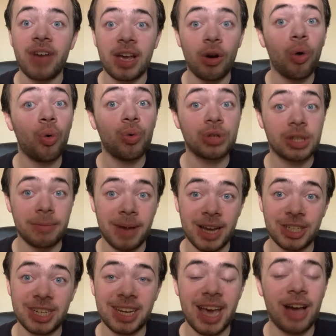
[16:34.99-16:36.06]
They also
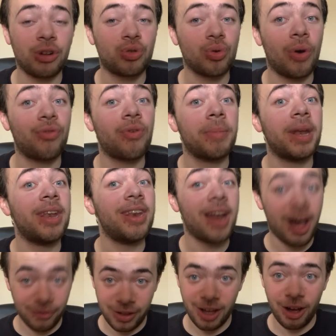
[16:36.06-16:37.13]
managed to get a draw from
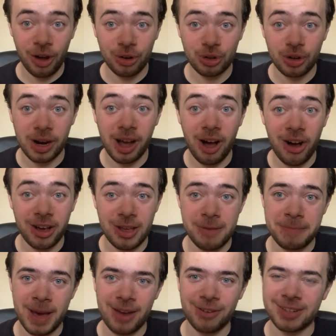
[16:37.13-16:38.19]
another Andre
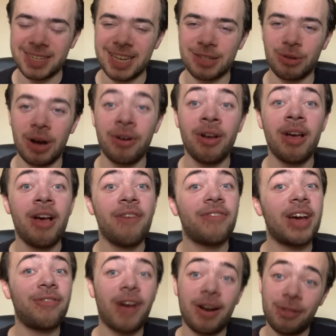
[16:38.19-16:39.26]
Ayew penalty as well.
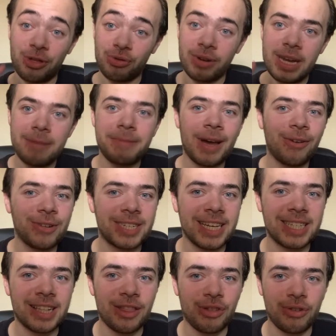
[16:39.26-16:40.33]
They've had 3
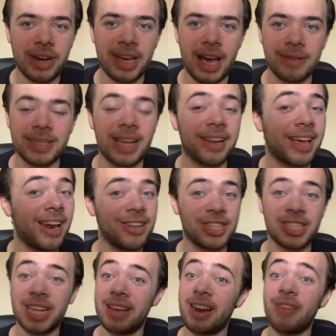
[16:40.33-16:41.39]
penalties in 3 games, and can I
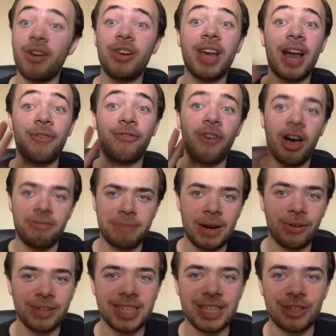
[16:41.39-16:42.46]
just say, they've only had 5
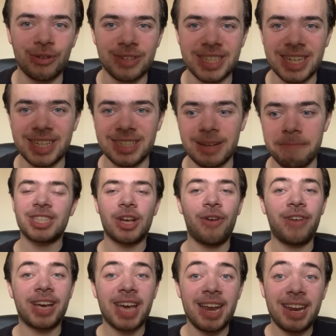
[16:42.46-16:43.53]
penalties all season. So
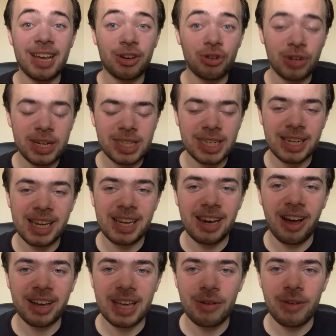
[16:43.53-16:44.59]
they're getting increasingly
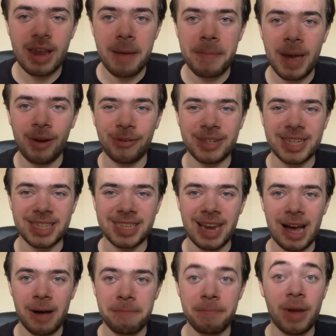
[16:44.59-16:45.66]
lucky with their penalties
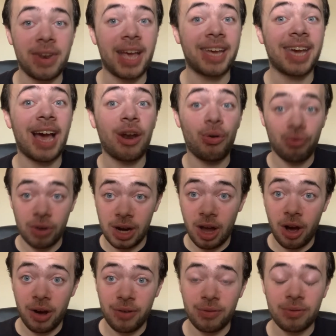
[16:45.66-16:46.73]
now, but they cannot
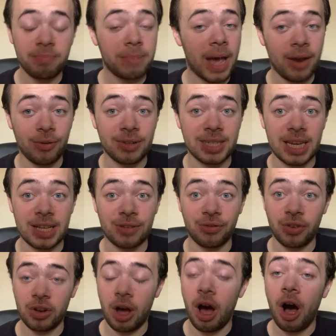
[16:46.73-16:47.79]
rely on penalties
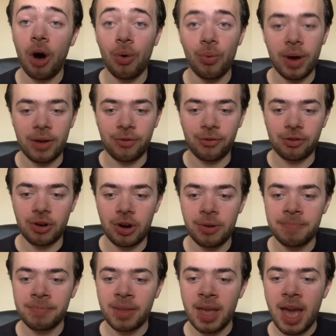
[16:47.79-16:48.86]
for the whole way through.
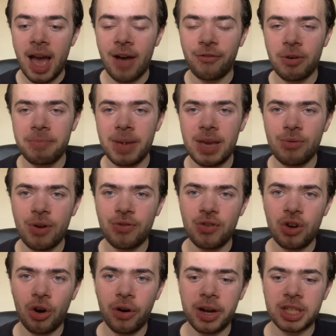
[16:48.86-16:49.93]
And for me with
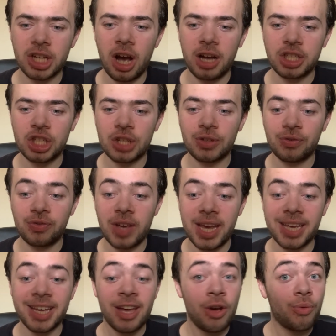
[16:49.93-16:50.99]
Norwich, I just
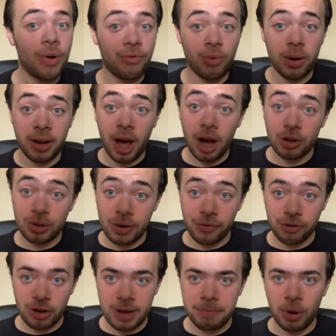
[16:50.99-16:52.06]
think with
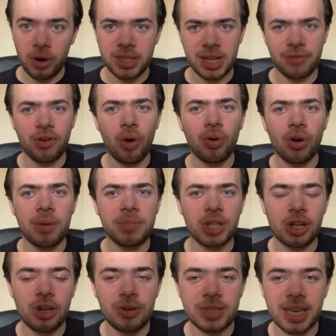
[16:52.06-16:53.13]
103 points, I've not got them
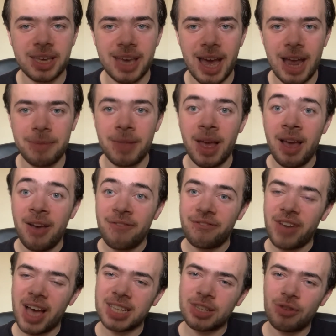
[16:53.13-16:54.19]
to lose a game.
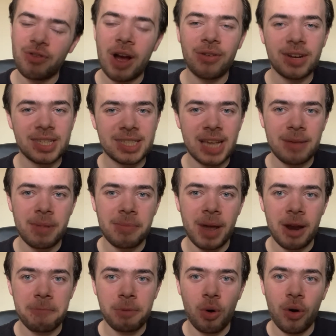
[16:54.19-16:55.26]
That's around the same
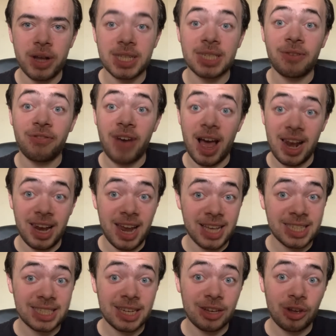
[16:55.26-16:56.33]
amount of points that
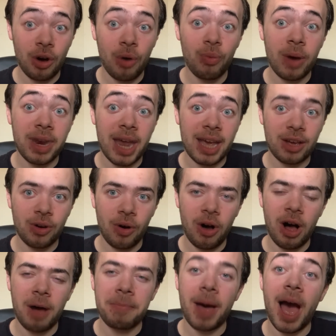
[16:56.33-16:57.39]
Leicester got when they got
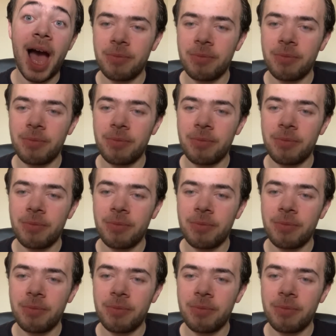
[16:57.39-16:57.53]
up.